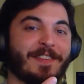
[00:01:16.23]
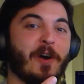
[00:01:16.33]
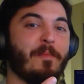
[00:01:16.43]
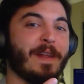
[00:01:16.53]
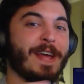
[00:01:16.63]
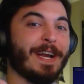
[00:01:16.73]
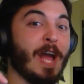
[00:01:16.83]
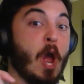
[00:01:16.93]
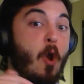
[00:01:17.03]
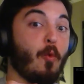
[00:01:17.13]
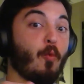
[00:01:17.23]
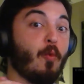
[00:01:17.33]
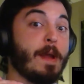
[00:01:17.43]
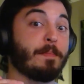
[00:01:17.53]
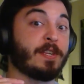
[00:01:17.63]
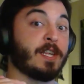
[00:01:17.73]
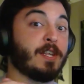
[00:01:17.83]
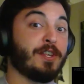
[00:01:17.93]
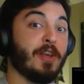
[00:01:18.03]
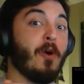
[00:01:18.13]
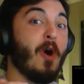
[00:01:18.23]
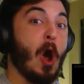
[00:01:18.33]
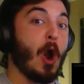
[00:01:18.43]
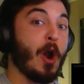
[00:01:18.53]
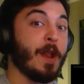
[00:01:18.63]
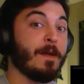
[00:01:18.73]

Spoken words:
opening rips so hard.